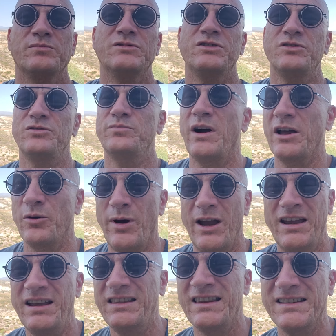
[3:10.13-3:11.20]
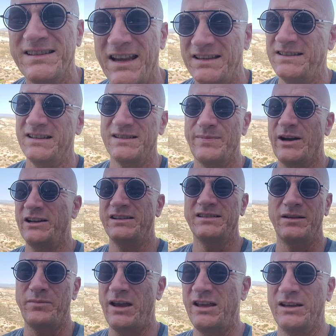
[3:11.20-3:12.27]
to, by the way, hit the settings button
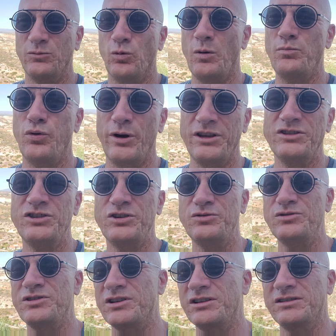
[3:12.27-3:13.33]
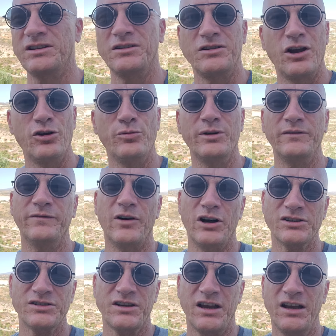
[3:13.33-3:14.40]
and make it 1.2 so that it can go a bit
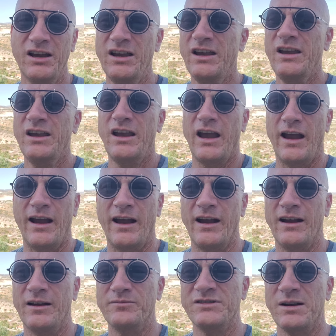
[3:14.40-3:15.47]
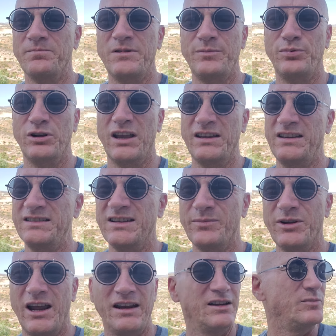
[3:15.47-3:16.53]
faster. Some people get
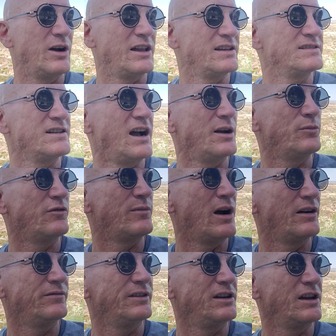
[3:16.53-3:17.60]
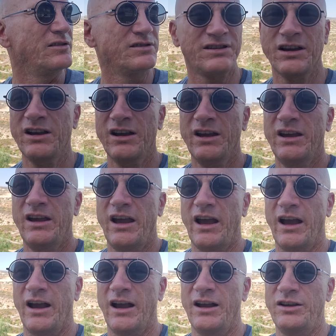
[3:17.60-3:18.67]
intimidated by the time of my videos.
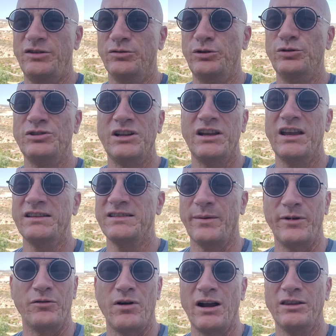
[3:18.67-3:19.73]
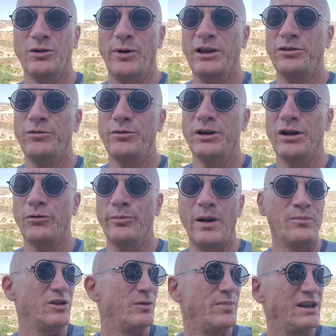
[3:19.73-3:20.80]
You'll usually get something right the way through, and I'll
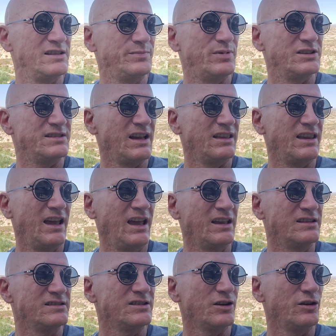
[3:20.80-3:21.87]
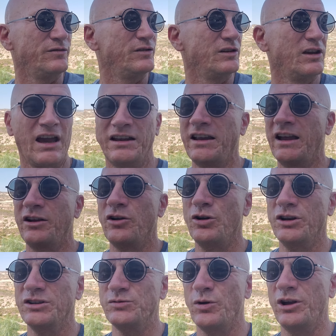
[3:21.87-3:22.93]
remember the best bits at the end. So if you can hang
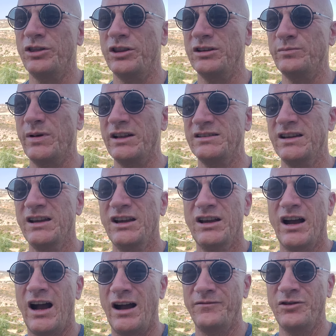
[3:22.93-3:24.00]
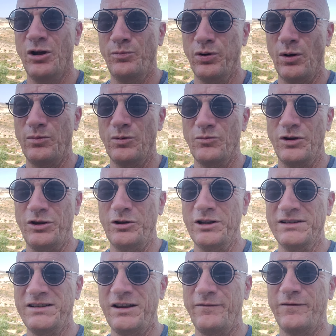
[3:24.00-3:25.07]
on, it's worth it. But I have no problem with you
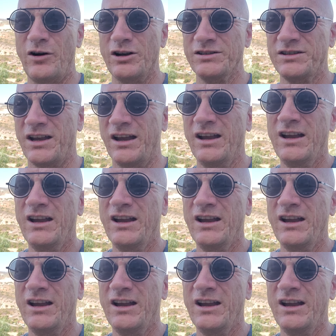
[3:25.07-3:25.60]
listening faster.